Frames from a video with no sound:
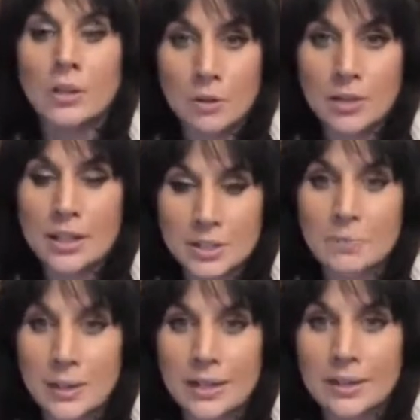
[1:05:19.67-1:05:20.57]
You need
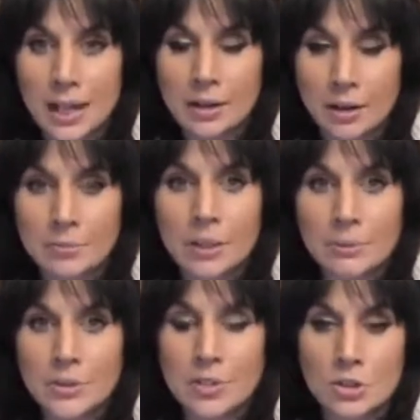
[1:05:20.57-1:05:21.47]
to be in that
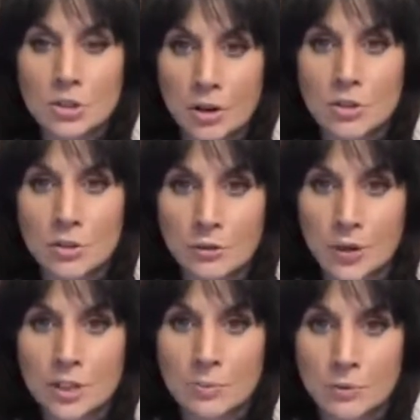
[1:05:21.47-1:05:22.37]
humbling position on your
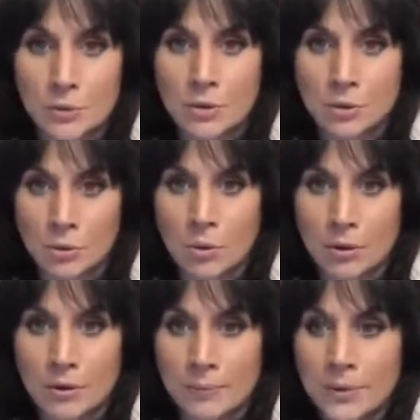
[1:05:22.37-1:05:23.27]
face before the
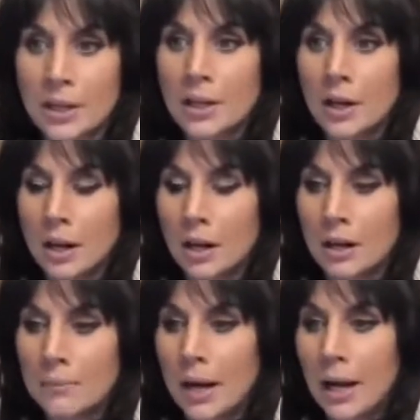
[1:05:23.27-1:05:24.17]
Lord.
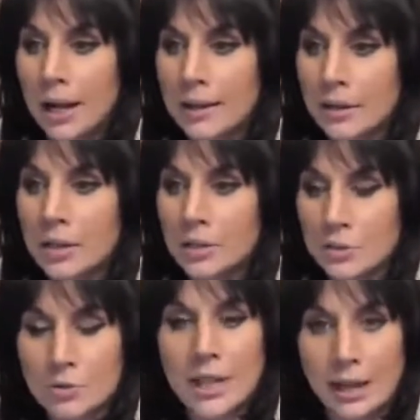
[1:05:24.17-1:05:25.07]
Um, I
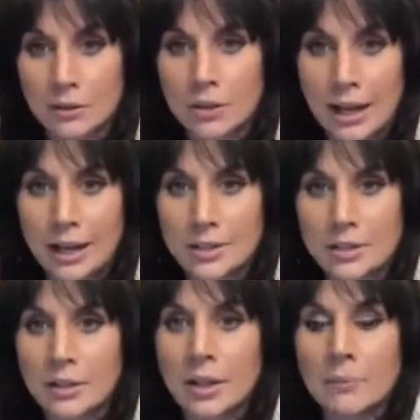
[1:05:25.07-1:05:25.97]
do that a
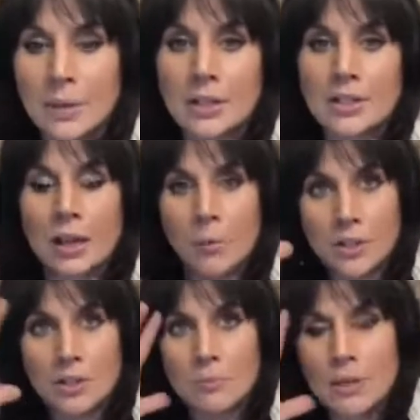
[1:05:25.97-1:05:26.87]
lot because I
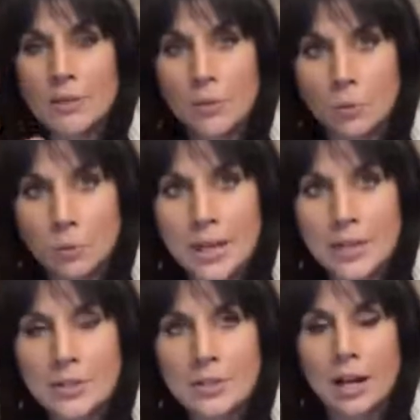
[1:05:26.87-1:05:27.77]
want to be in the
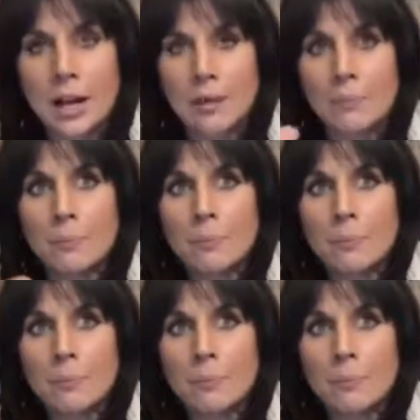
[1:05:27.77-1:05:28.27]
right uh,